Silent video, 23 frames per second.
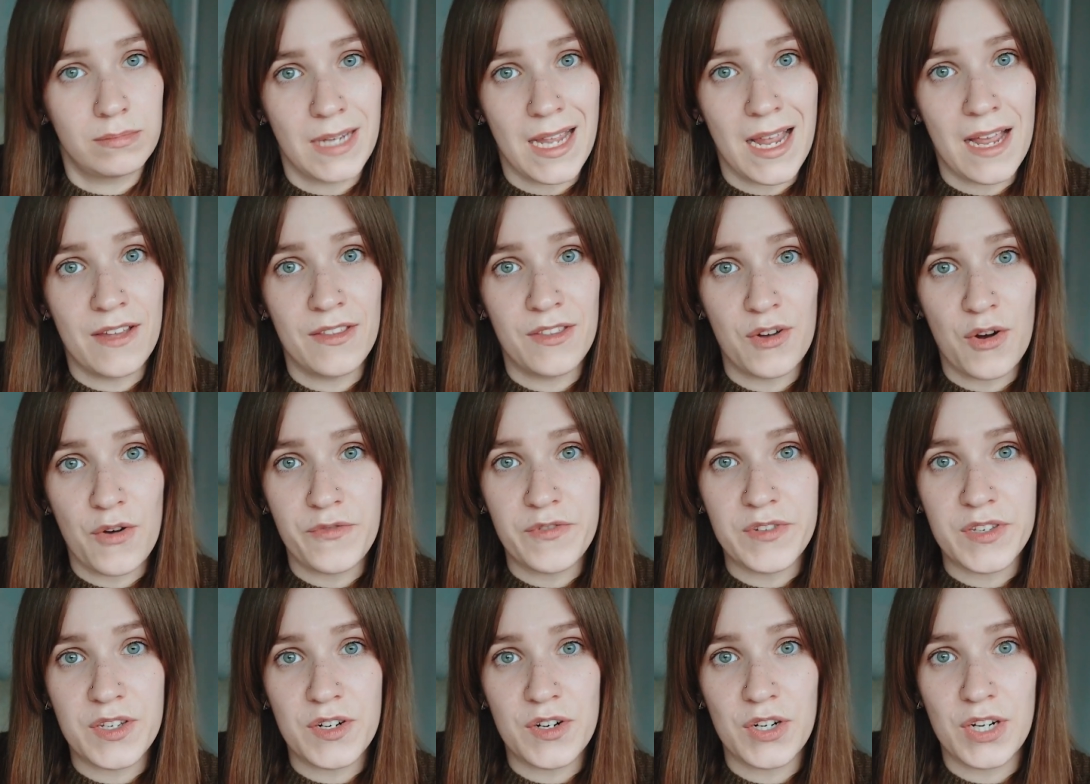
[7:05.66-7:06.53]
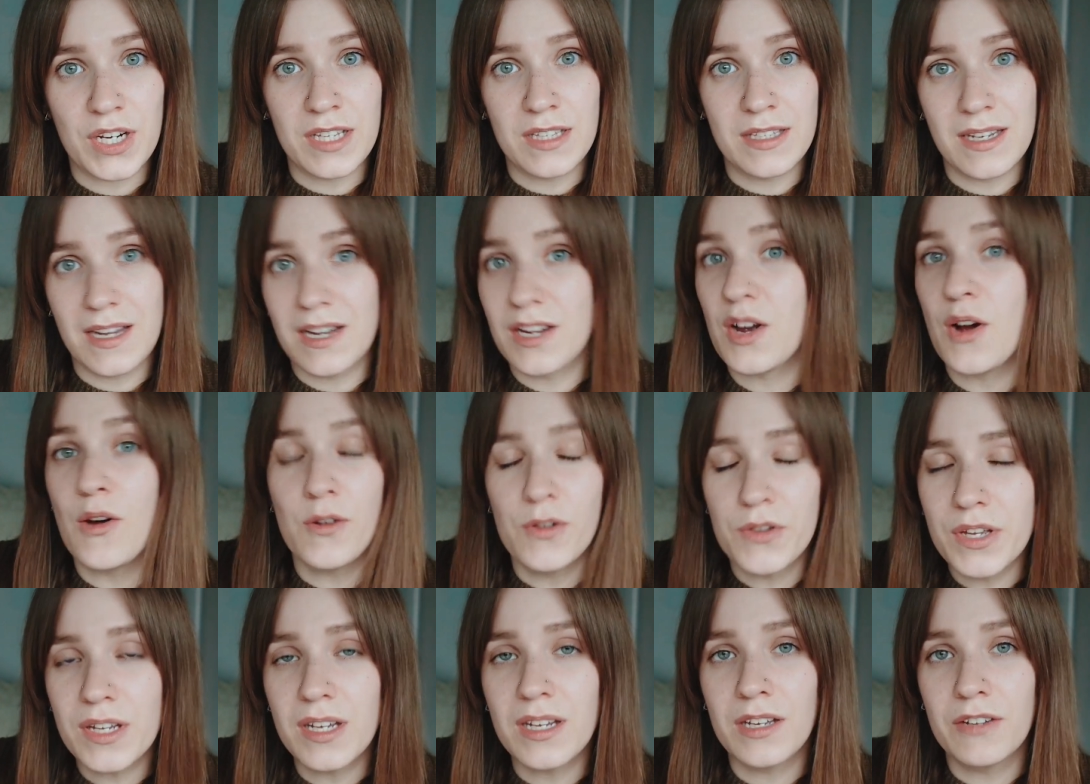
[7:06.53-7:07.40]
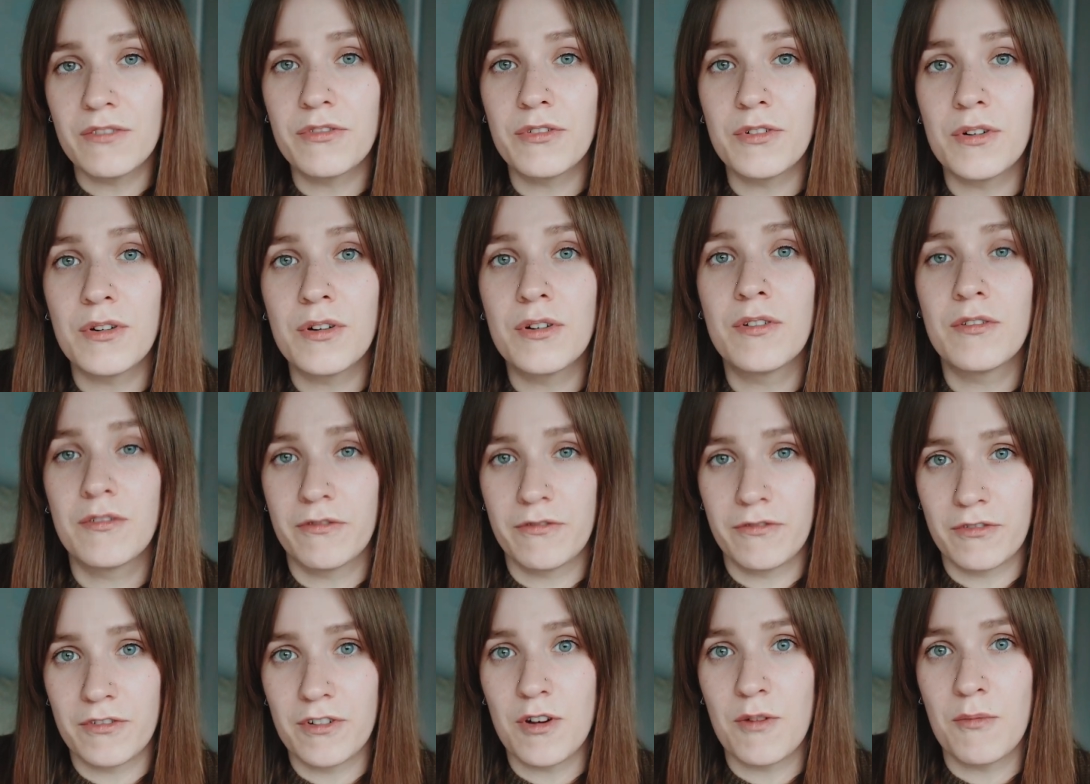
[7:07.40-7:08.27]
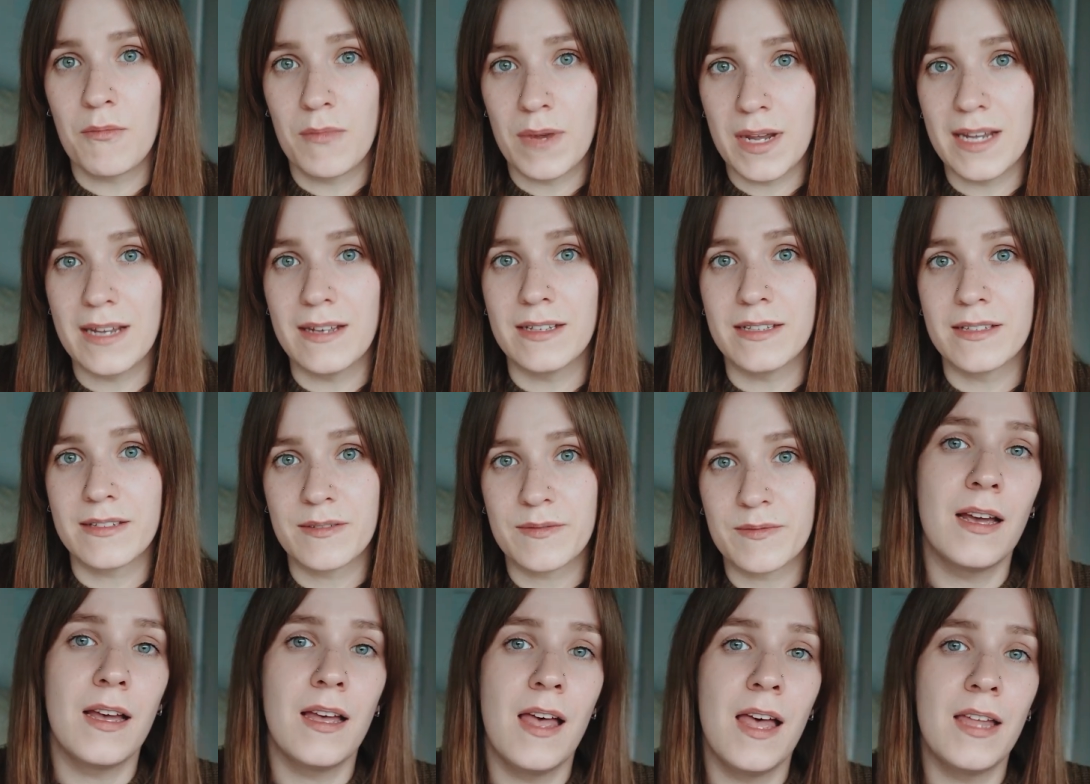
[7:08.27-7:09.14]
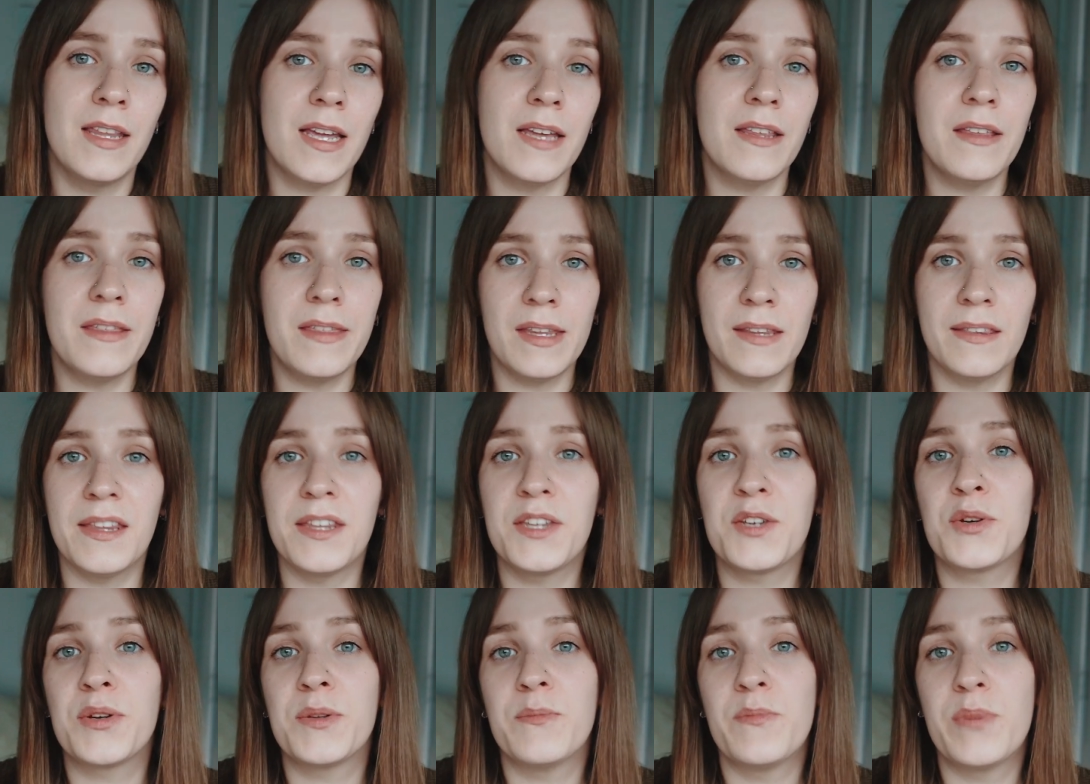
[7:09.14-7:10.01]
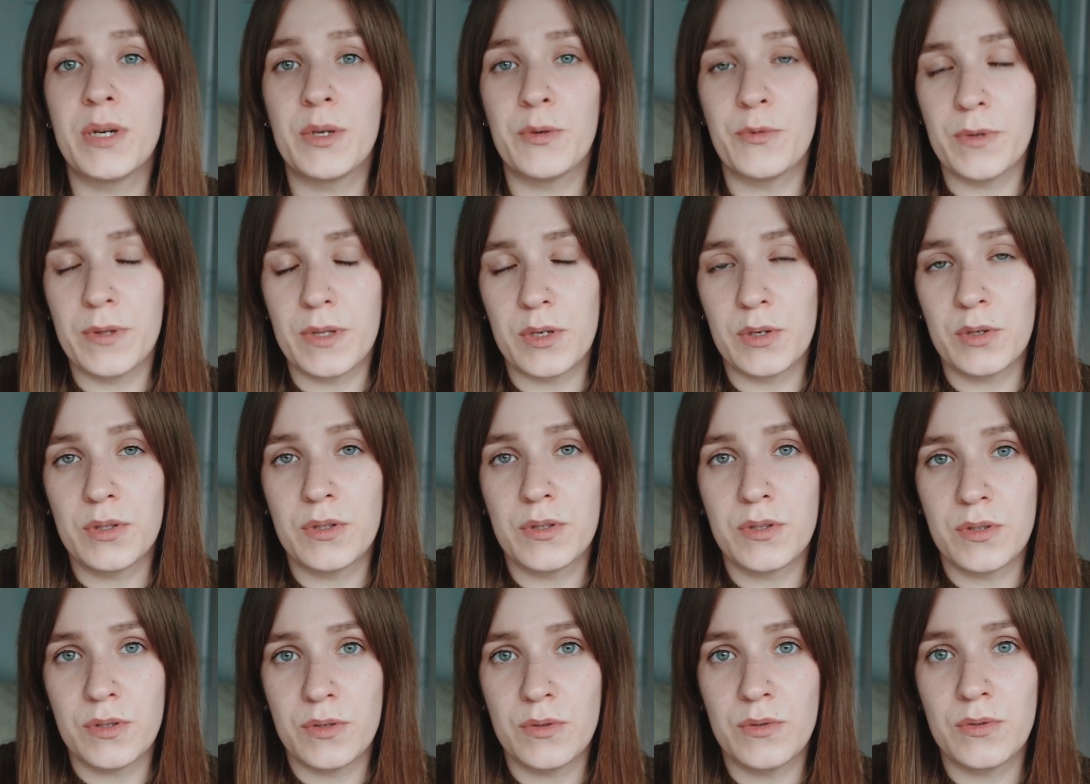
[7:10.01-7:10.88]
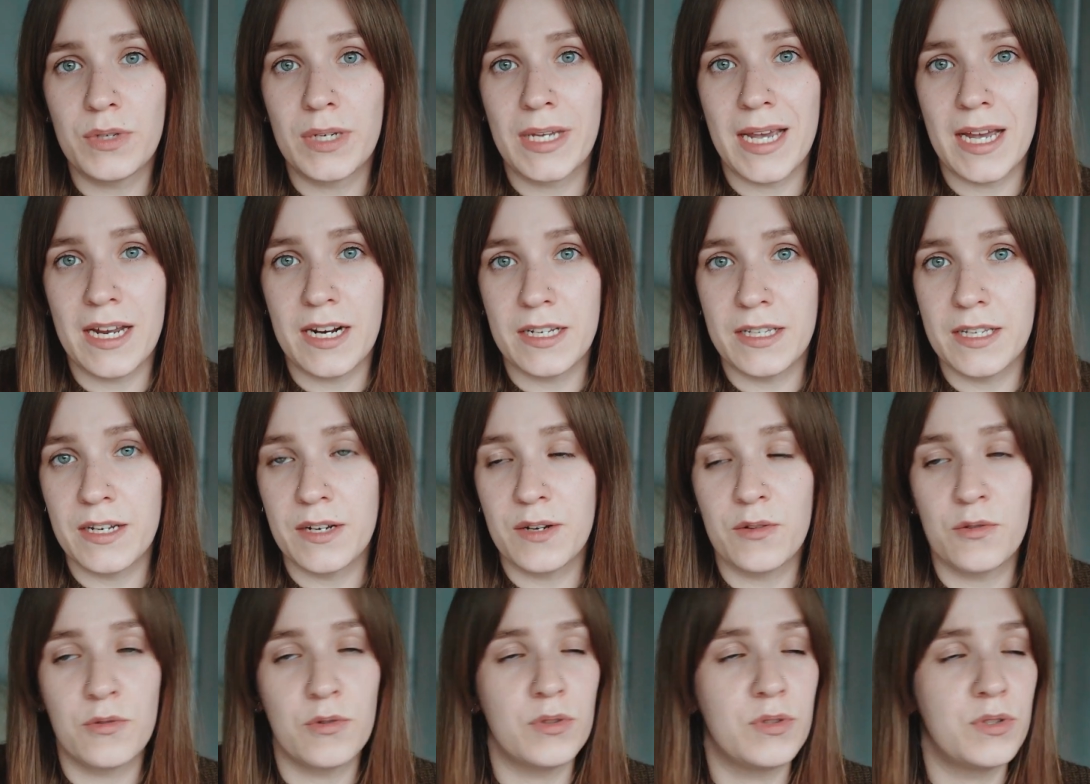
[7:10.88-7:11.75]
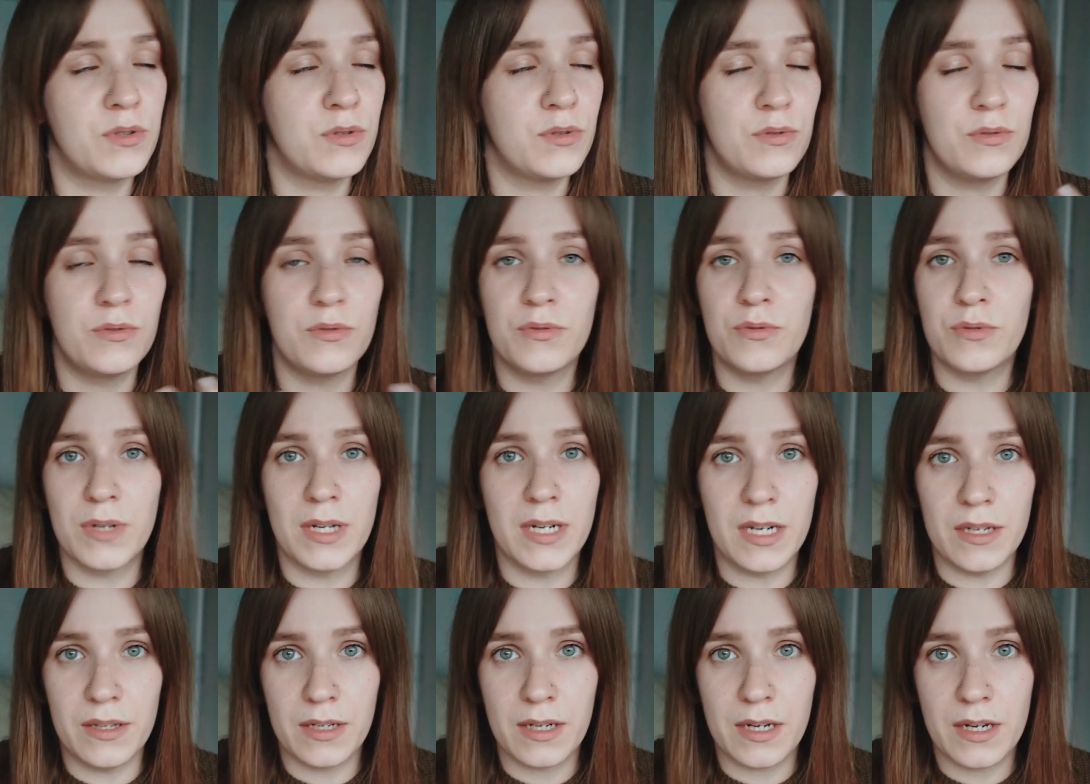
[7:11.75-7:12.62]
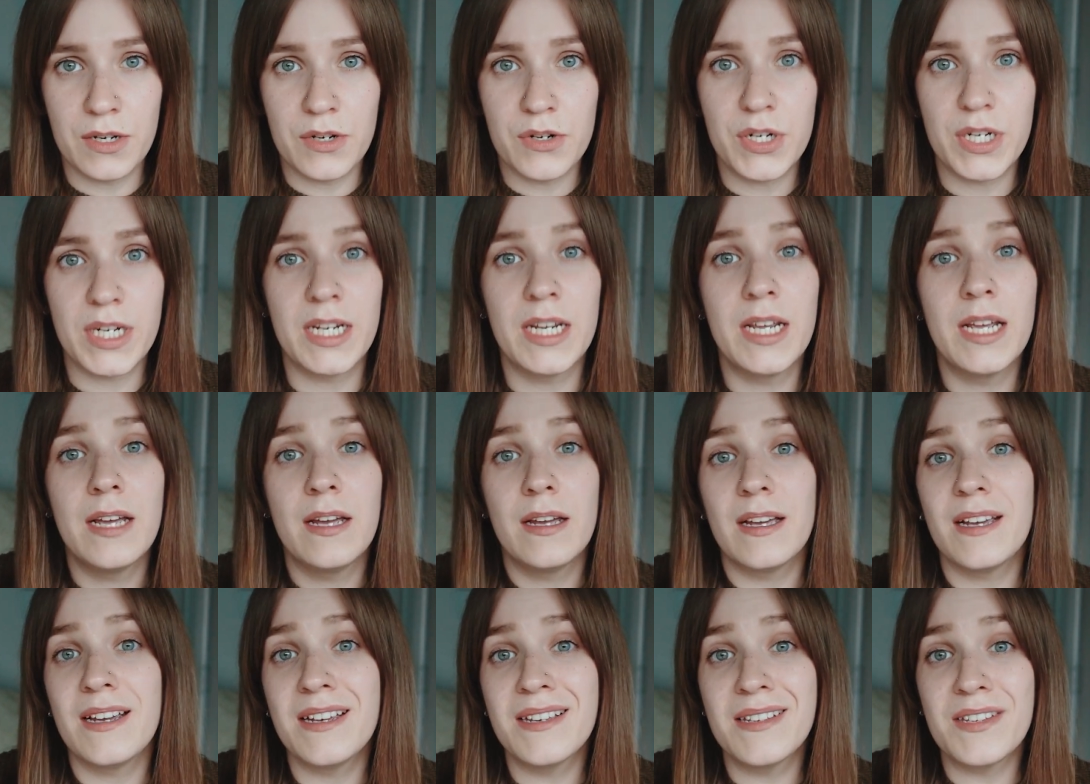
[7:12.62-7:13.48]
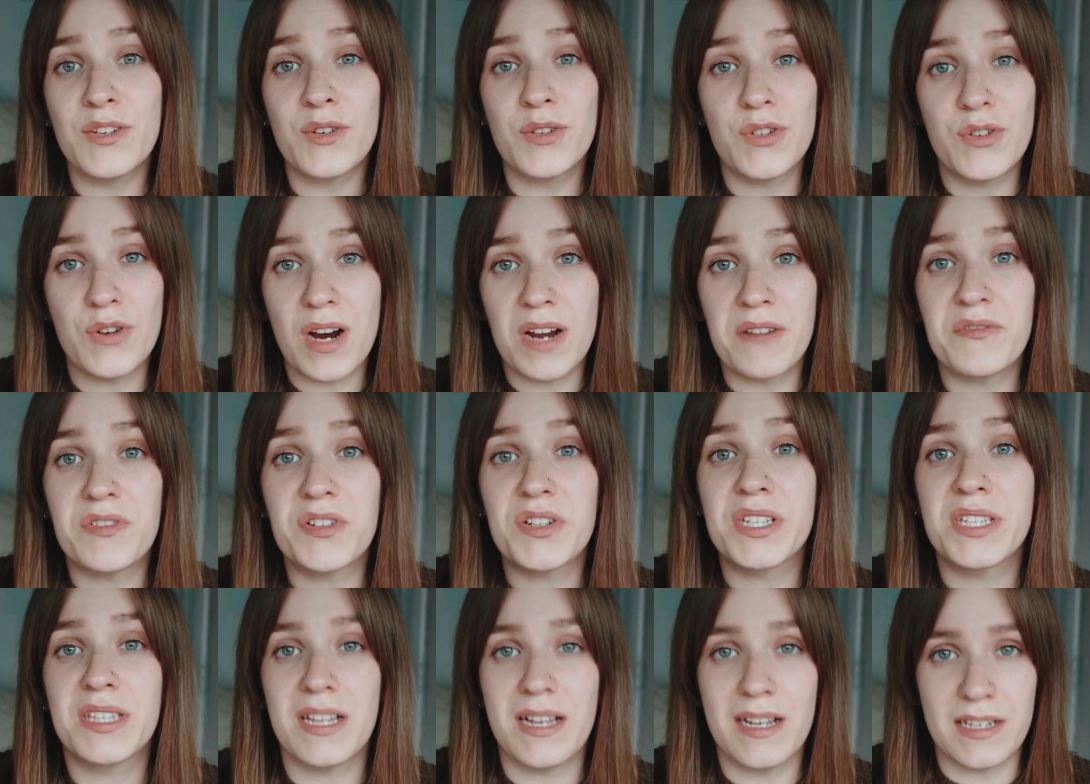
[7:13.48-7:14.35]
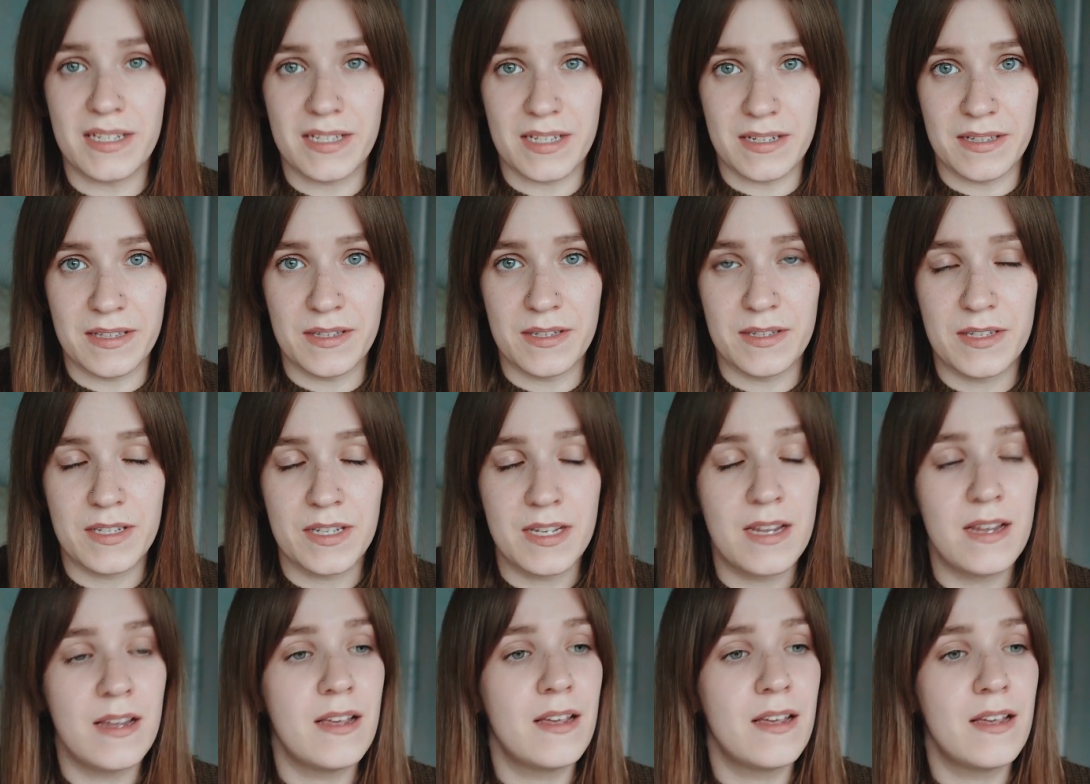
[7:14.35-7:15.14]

and the officer can take all the info from it. Another thing that you can bring with you to Canada or to another country is your driver's license.